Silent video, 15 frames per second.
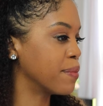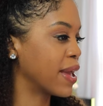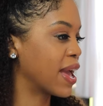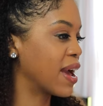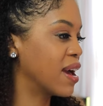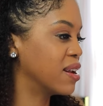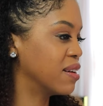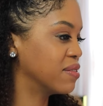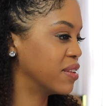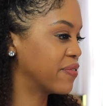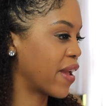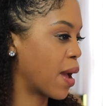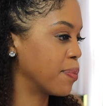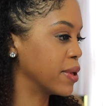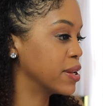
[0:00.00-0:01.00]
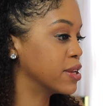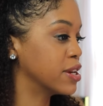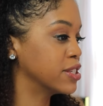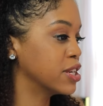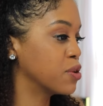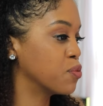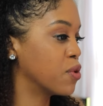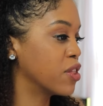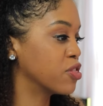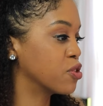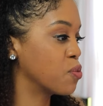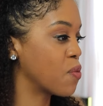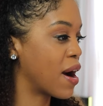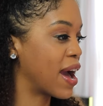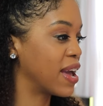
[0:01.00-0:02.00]
a man of the family doesn't want
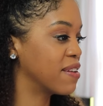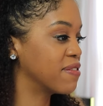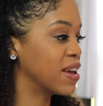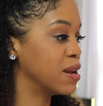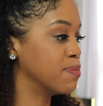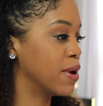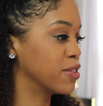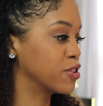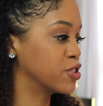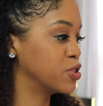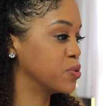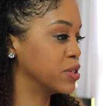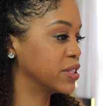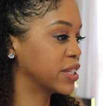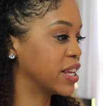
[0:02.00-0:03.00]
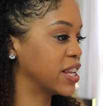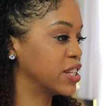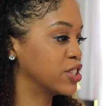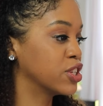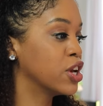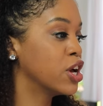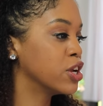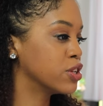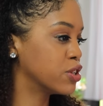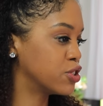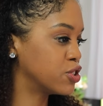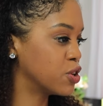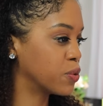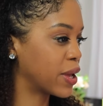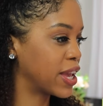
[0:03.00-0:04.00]
the wife and mother to his kids to
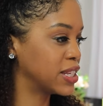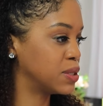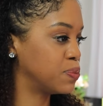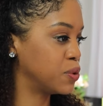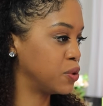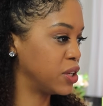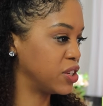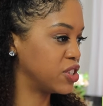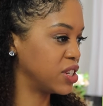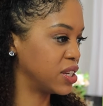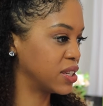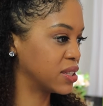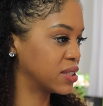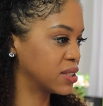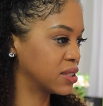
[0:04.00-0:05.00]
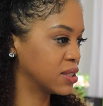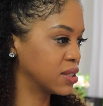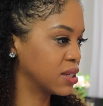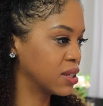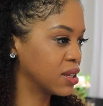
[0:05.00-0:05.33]
showcase booty cheeks.